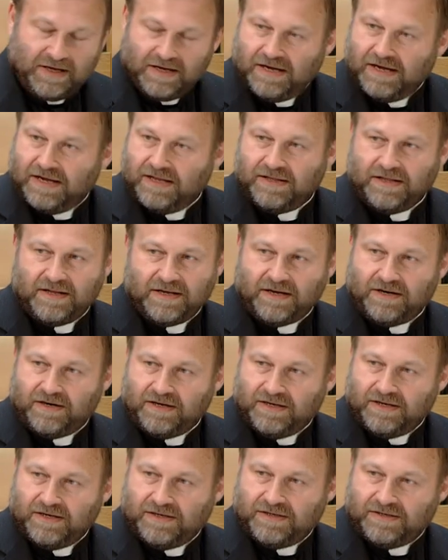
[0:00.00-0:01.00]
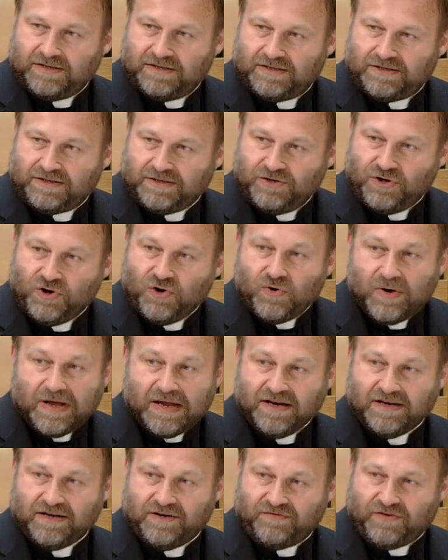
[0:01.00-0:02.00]
And there is no
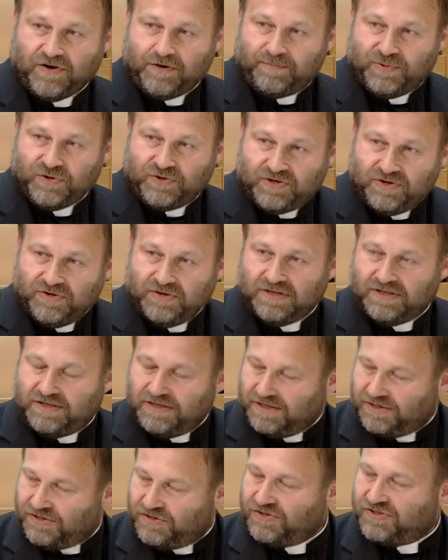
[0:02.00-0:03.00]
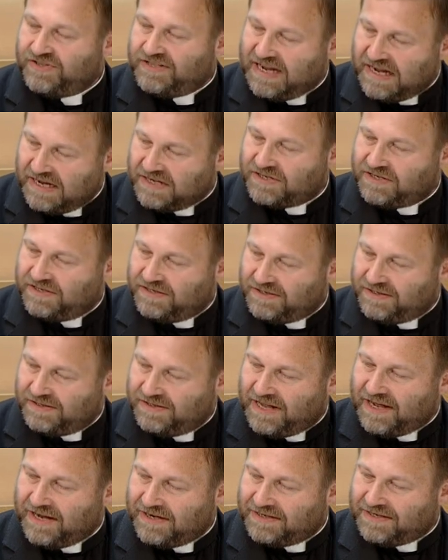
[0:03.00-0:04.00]
end of opportunity to test
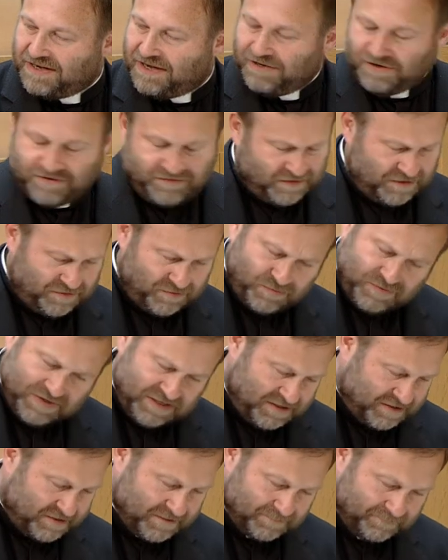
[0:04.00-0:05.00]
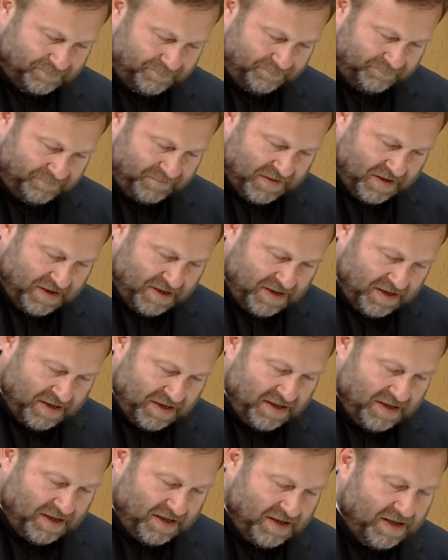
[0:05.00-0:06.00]
that elephant wisdom.
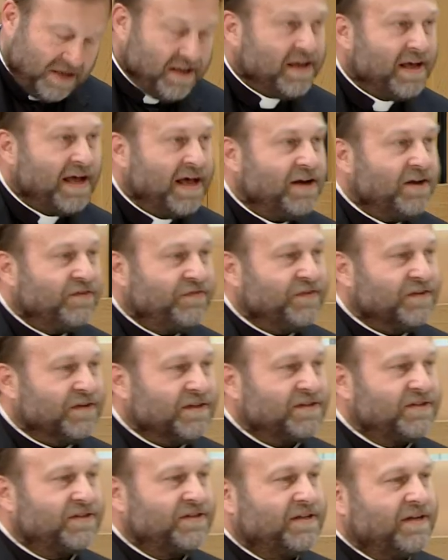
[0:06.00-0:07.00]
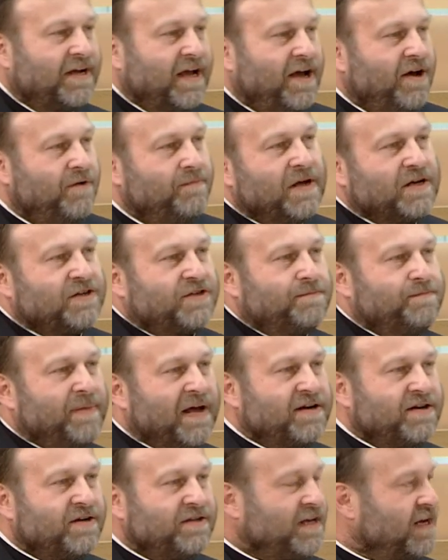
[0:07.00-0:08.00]
Elephants, how much
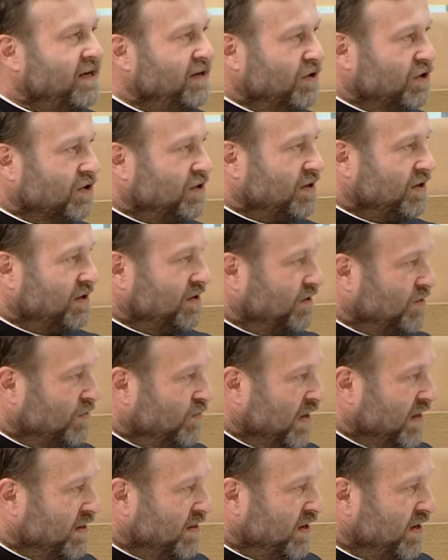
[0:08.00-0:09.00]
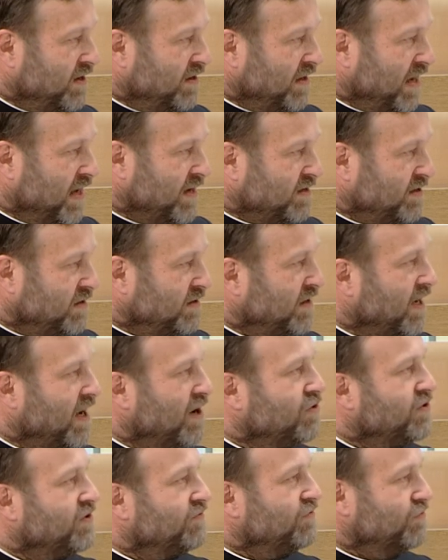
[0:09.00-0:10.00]
better they look when they're let
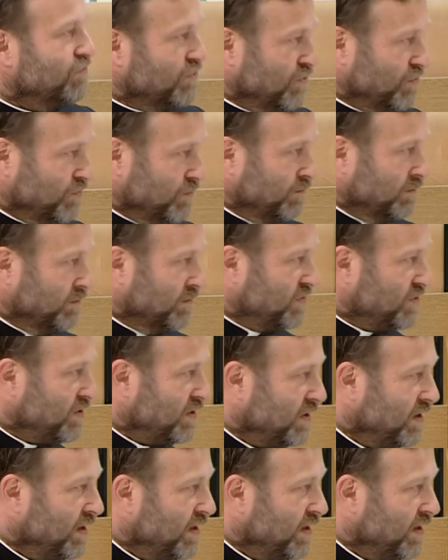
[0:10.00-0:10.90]
out of rooms.